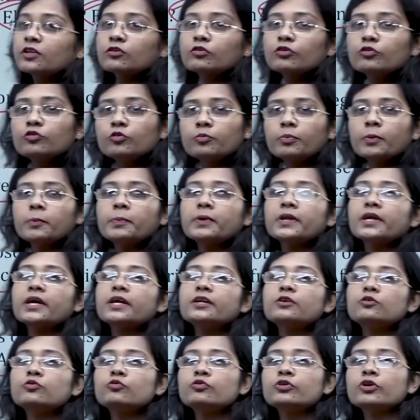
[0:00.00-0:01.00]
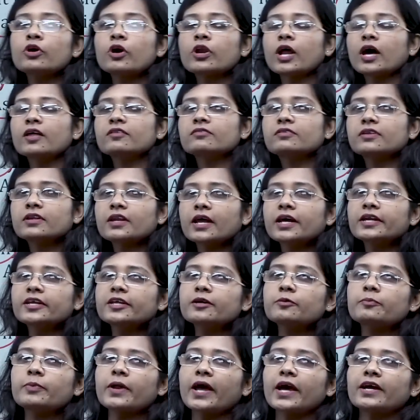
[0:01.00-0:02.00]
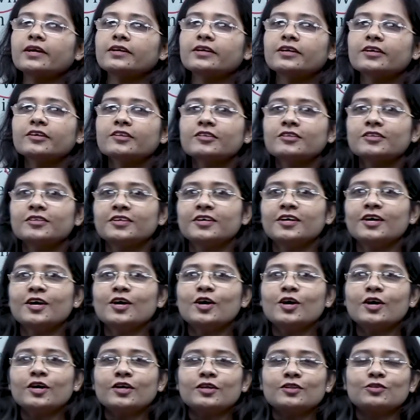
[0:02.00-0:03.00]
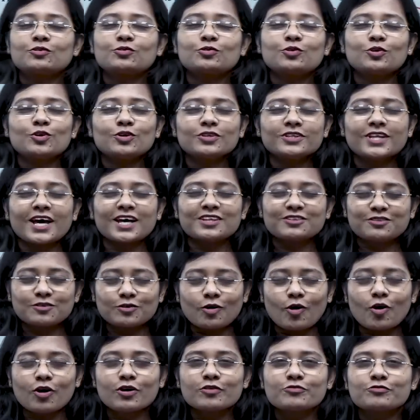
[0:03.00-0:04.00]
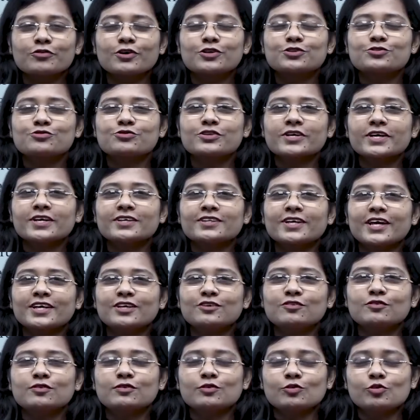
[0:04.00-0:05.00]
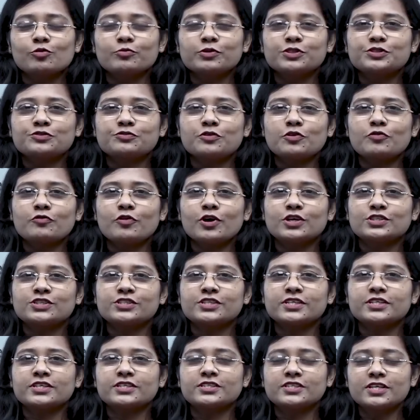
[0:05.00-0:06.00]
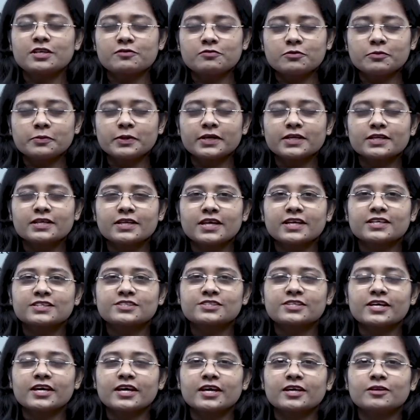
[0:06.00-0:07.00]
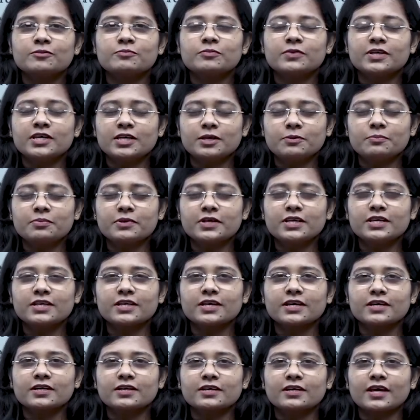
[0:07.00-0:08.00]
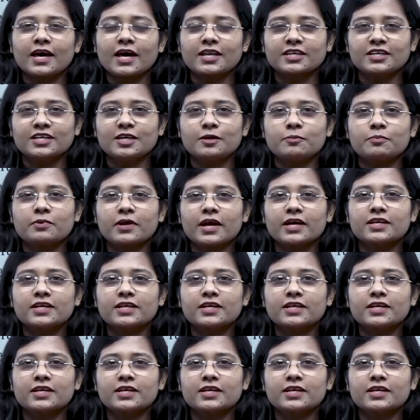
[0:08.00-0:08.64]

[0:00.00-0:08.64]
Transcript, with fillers: So you people can do your answer writing practice. So that's all for today. Thank you so much for watching. Till we meet next time, keep reading and keep